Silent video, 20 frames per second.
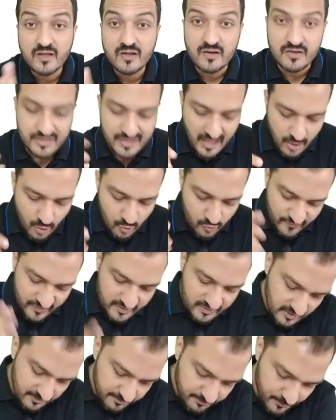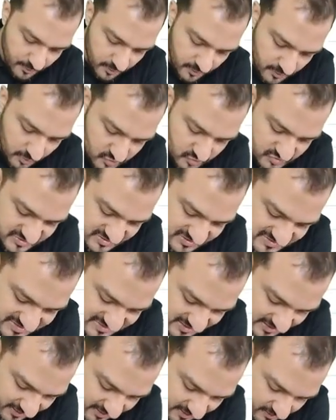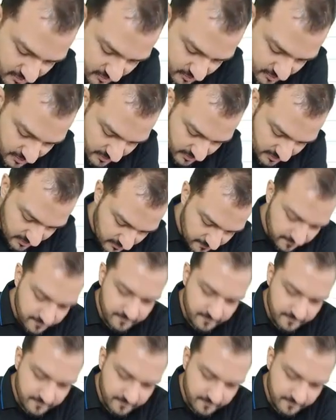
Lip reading: Now when they produce a second unit